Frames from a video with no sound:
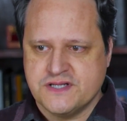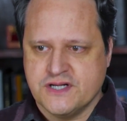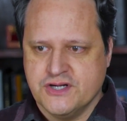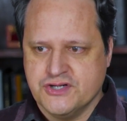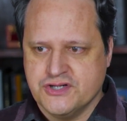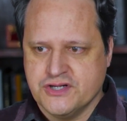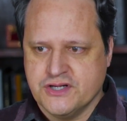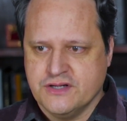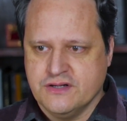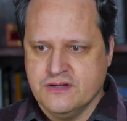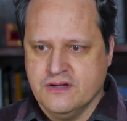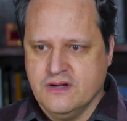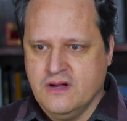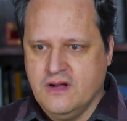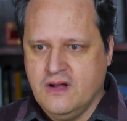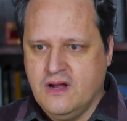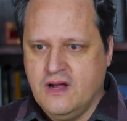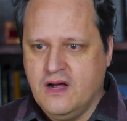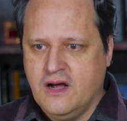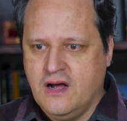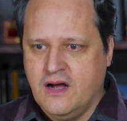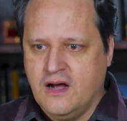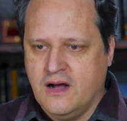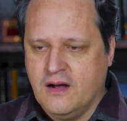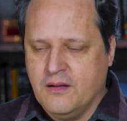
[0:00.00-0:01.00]
engine,
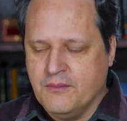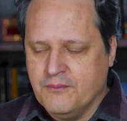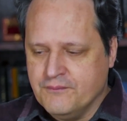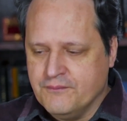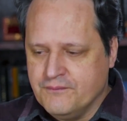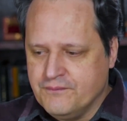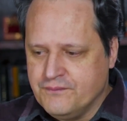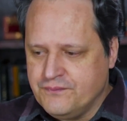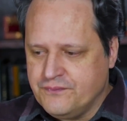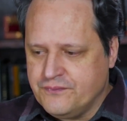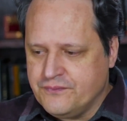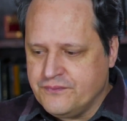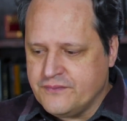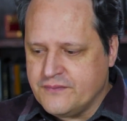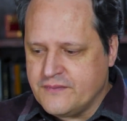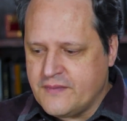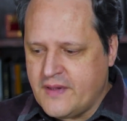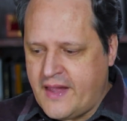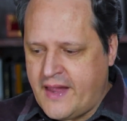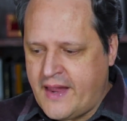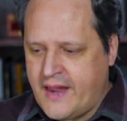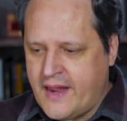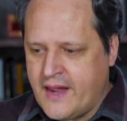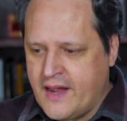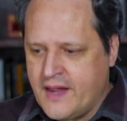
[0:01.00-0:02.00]

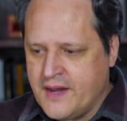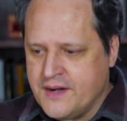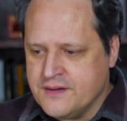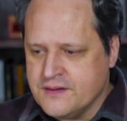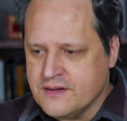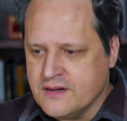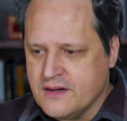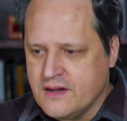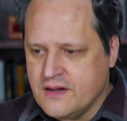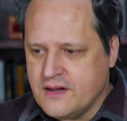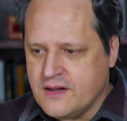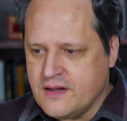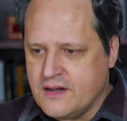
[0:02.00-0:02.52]
and